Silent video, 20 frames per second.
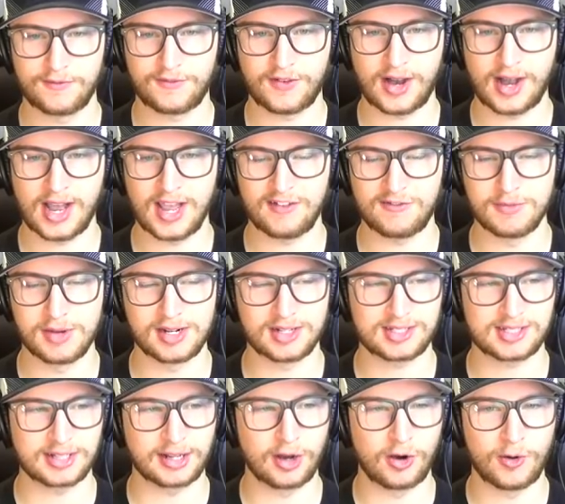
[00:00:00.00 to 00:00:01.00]
Five
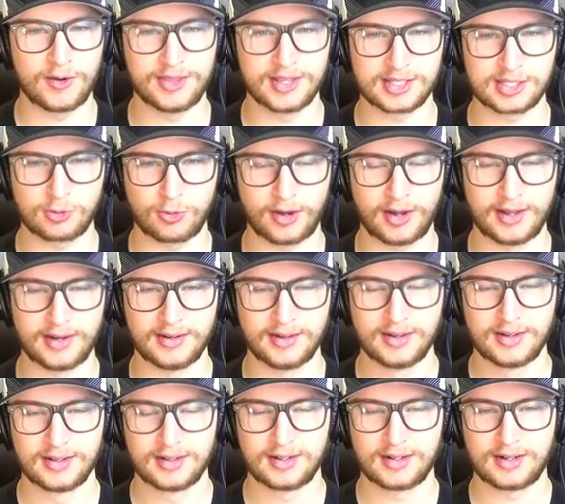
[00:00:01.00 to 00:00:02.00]
minutes to go in this one.
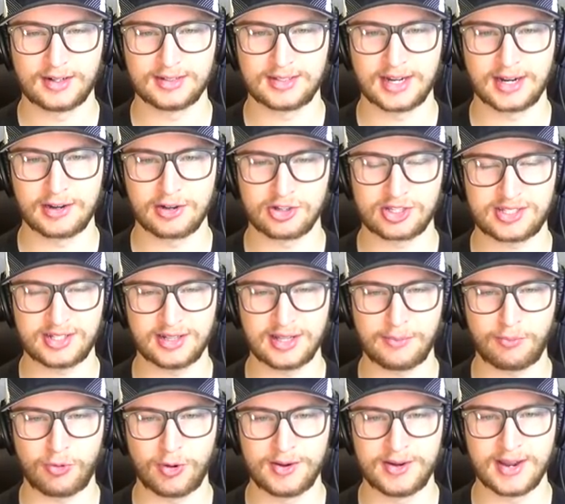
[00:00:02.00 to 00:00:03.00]
Ontario still
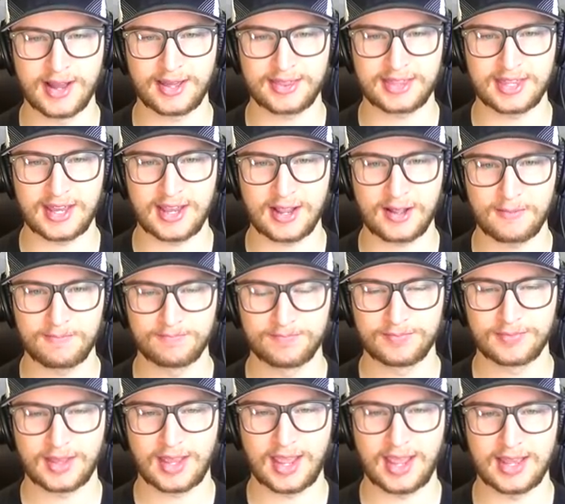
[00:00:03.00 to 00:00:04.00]
up one nothing,
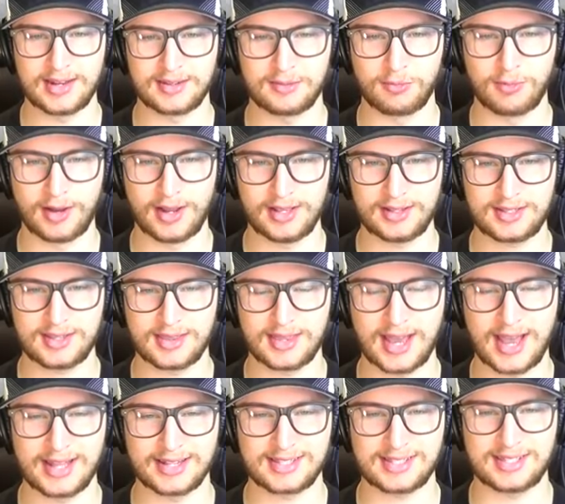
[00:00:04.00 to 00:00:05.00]
and might
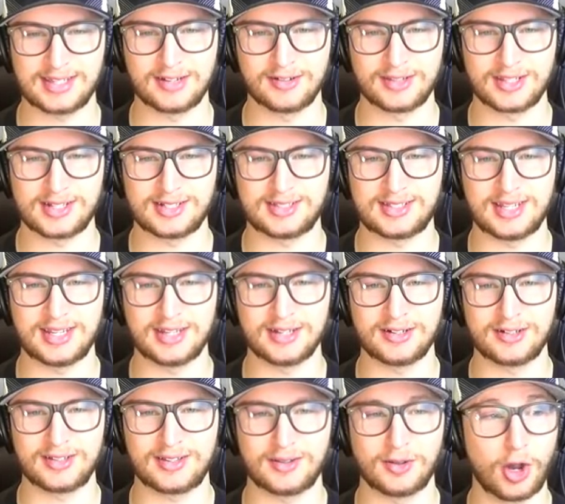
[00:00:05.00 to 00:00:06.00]
that seal the
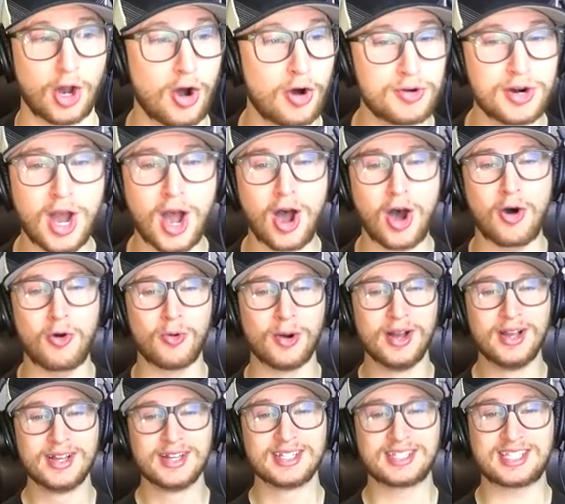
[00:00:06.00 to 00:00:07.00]
deal? Oh
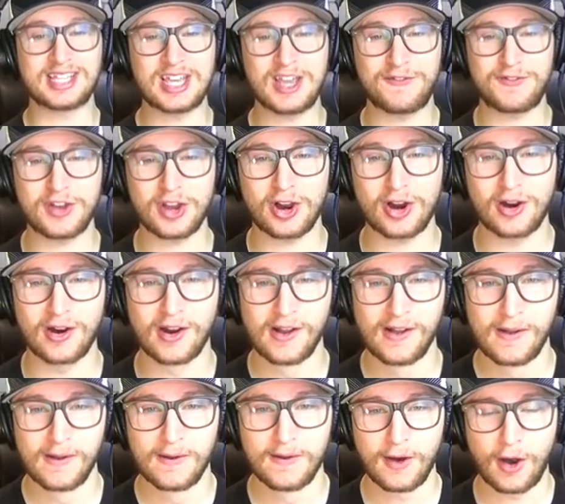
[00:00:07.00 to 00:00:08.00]
no, Sceviour!
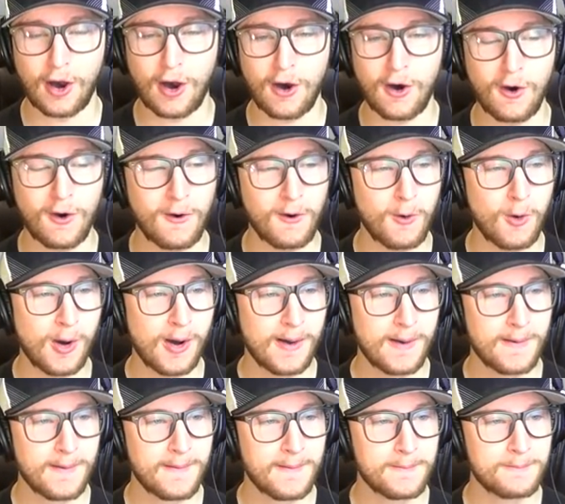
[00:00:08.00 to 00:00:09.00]

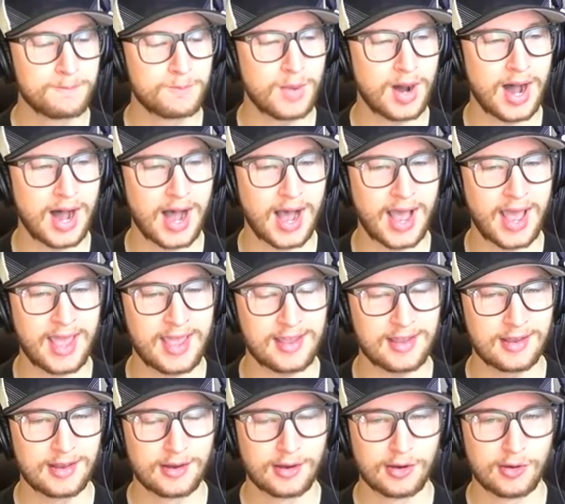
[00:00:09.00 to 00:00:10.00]
Oh
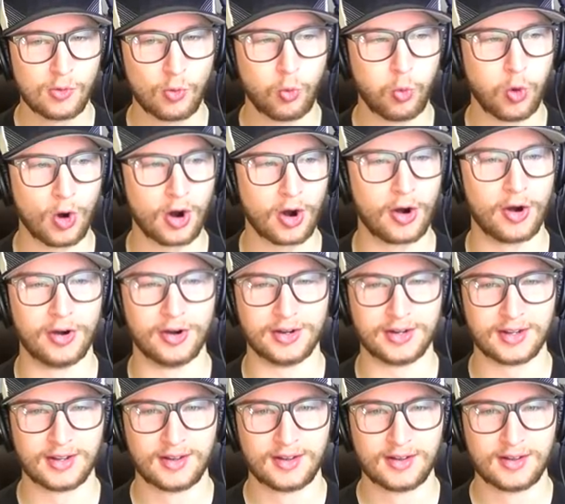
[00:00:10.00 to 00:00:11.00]
my
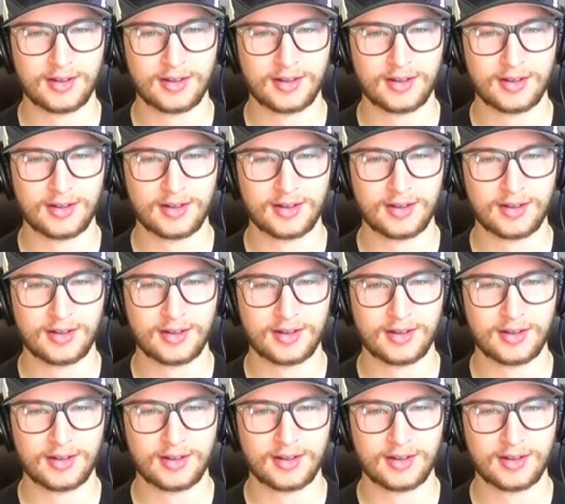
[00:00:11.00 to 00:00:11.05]
word!